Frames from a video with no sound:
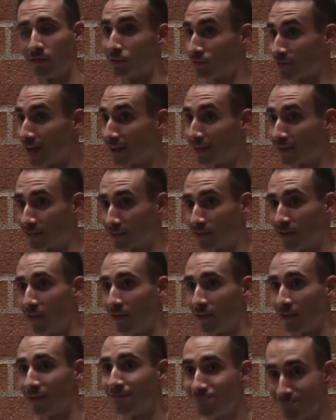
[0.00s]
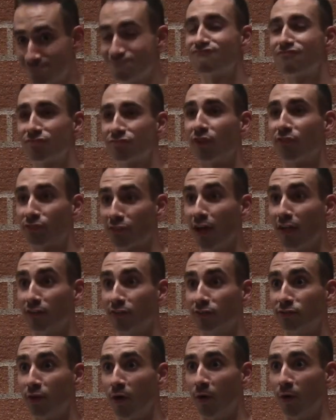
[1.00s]
or as I like to call it, the
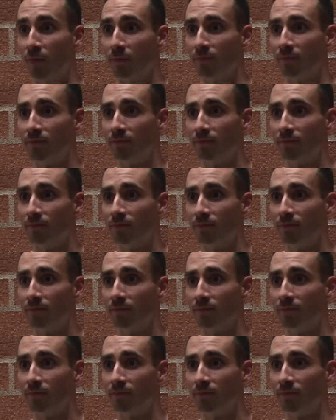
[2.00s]
Thunderdome.